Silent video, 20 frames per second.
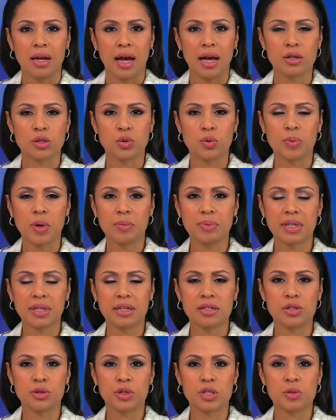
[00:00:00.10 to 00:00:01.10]
House
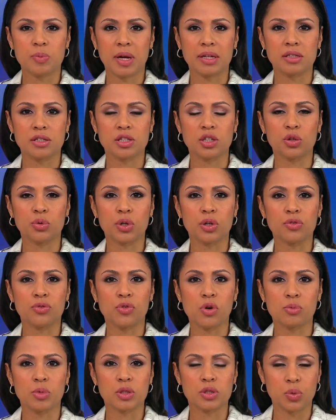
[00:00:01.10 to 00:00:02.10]
Republicans are expected to grill
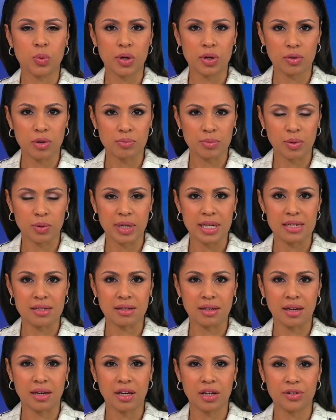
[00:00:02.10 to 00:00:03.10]
former Twitter employees
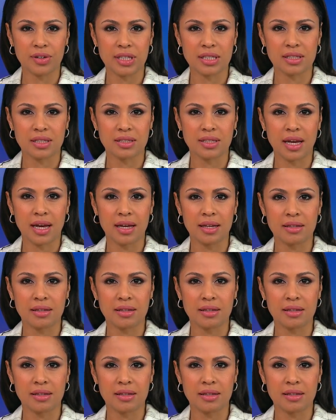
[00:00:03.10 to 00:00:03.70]
in a hearing today.